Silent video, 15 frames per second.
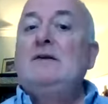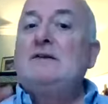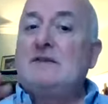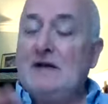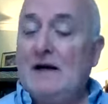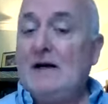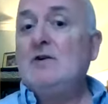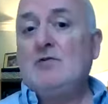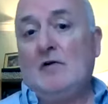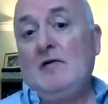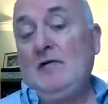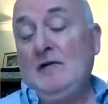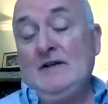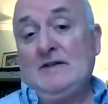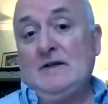
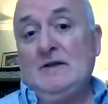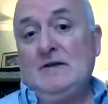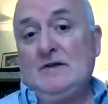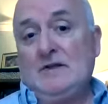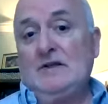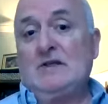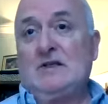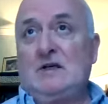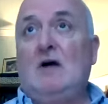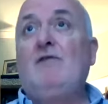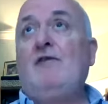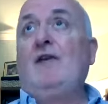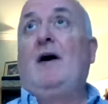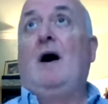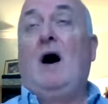Secondary research is
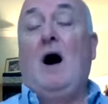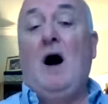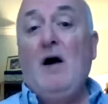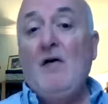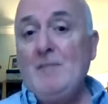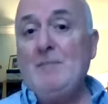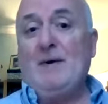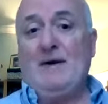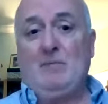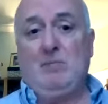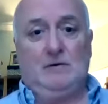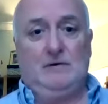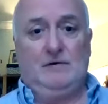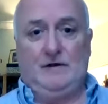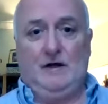stuff that other
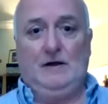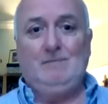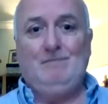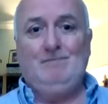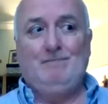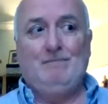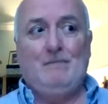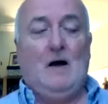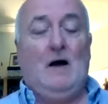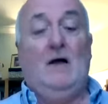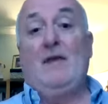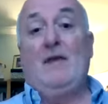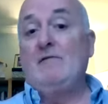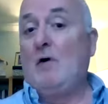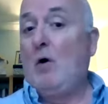people have done,
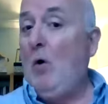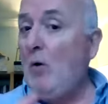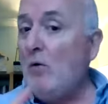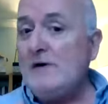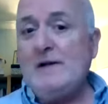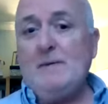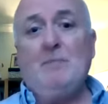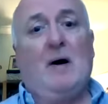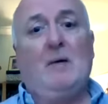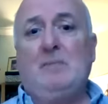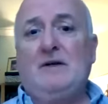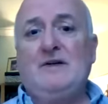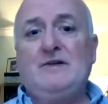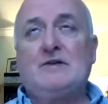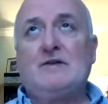and they've already
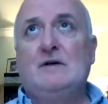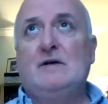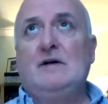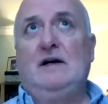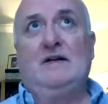published.